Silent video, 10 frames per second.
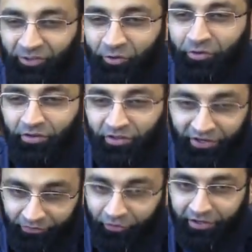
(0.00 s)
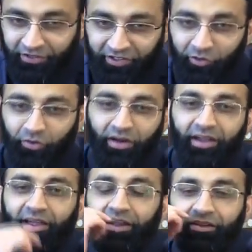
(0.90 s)
So three, four years ago,
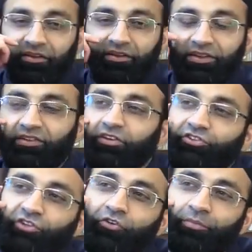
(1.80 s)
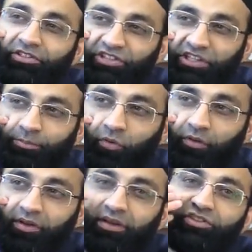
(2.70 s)
I had the surgery of my
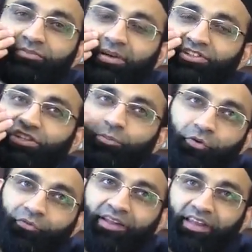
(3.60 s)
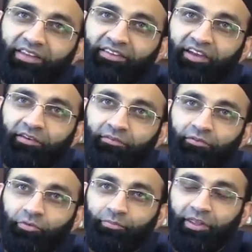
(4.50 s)
cheekbone. My cheekbone went
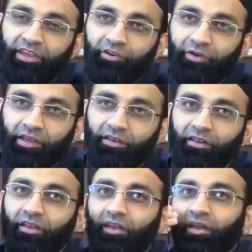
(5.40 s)
inside playing cricket,